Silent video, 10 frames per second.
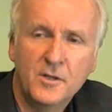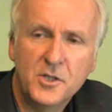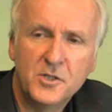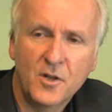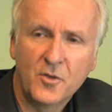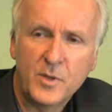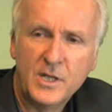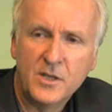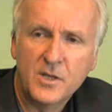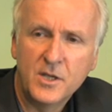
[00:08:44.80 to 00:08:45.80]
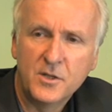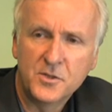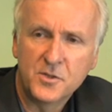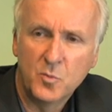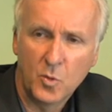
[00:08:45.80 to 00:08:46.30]
digital 3D
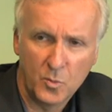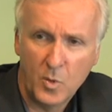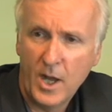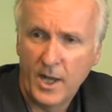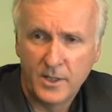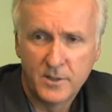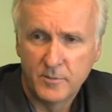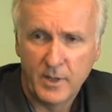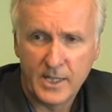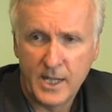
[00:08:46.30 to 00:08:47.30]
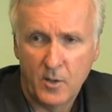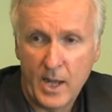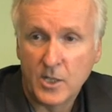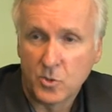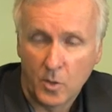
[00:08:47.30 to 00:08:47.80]
theaters worldwide right now,
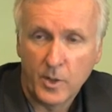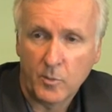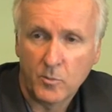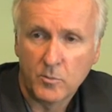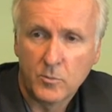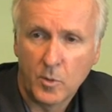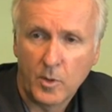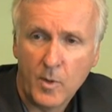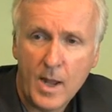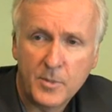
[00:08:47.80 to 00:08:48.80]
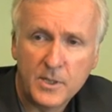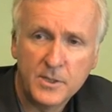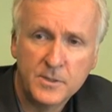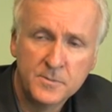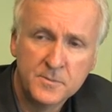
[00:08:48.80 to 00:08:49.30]
and growing rapidly.